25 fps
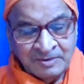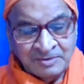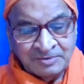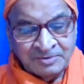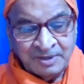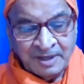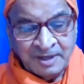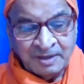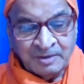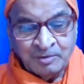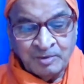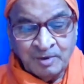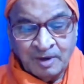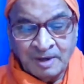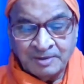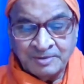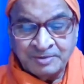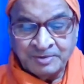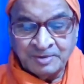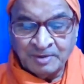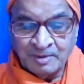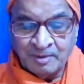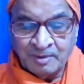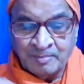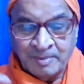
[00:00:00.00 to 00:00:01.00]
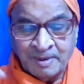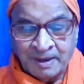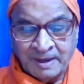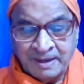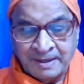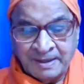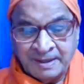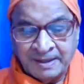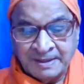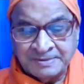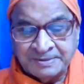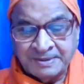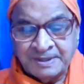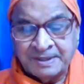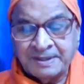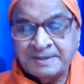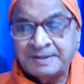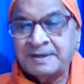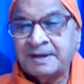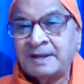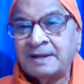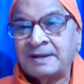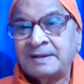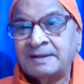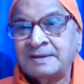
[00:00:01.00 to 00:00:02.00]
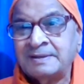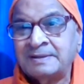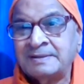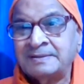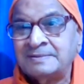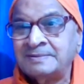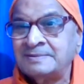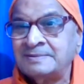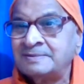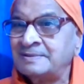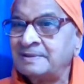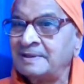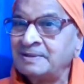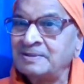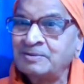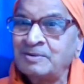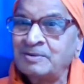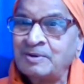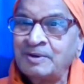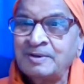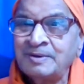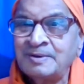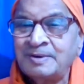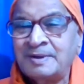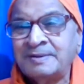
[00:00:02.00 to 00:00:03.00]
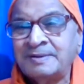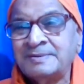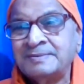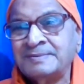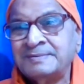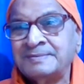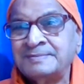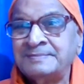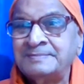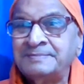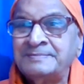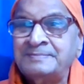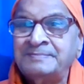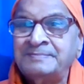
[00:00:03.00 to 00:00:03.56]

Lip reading: the circulation of blood, etc. is going on.